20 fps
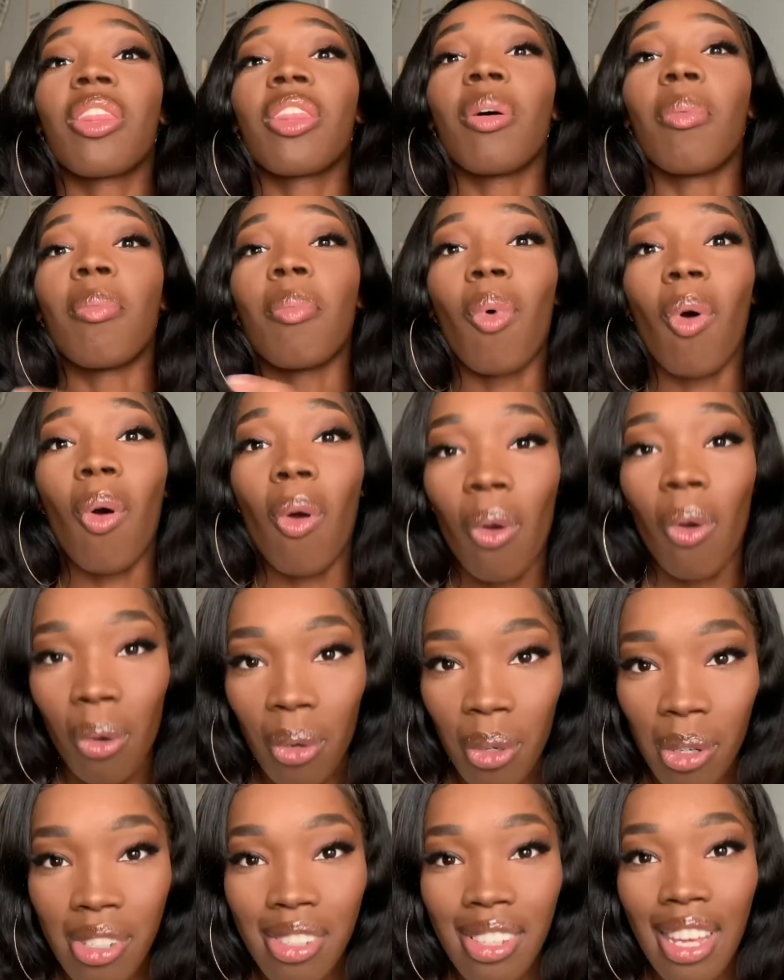the
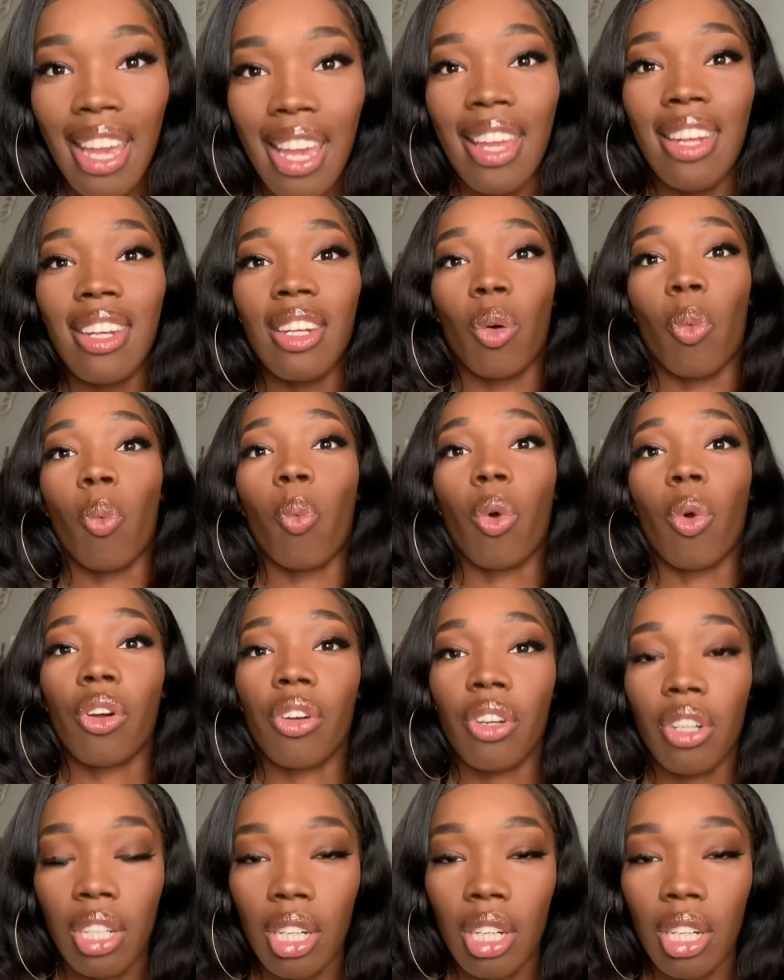morals and the work